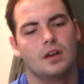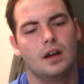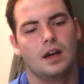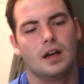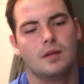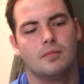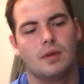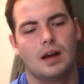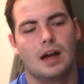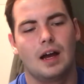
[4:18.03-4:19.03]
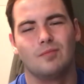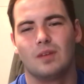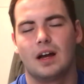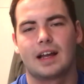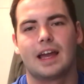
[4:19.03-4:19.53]

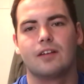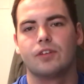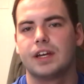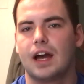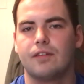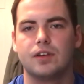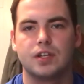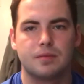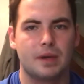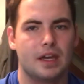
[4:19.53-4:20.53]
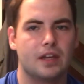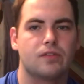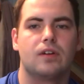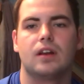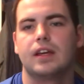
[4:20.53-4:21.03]
I can't really have the space
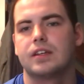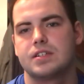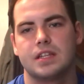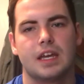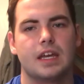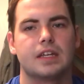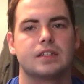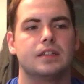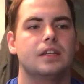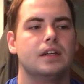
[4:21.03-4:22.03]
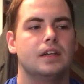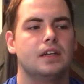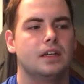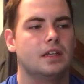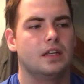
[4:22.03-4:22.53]
for like snakes and
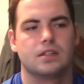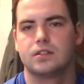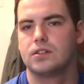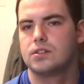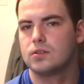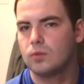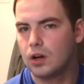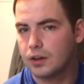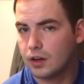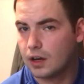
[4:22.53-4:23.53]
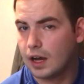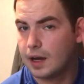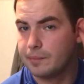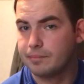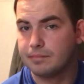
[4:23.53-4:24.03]
lizards and whatnot,
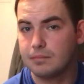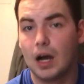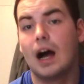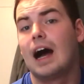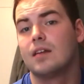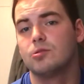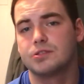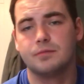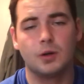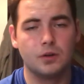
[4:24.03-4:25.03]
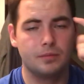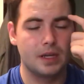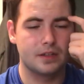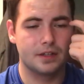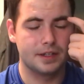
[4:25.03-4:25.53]
animals of my own
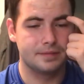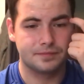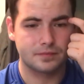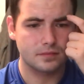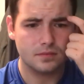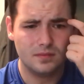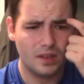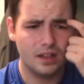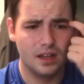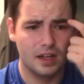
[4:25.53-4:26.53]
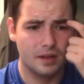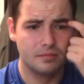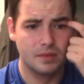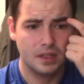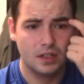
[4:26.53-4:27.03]
basically.
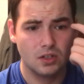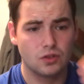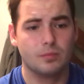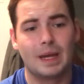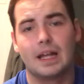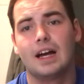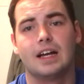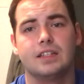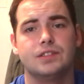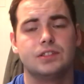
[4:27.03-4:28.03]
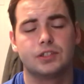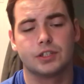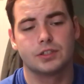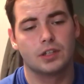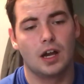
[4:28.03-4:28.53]
So Bella is
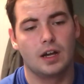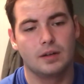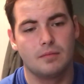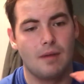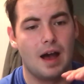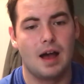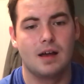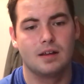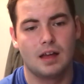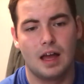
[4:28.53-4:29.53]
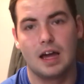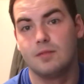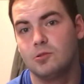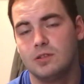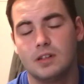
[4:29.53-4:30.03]
just sort of my
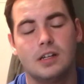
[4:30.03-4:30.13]
animal,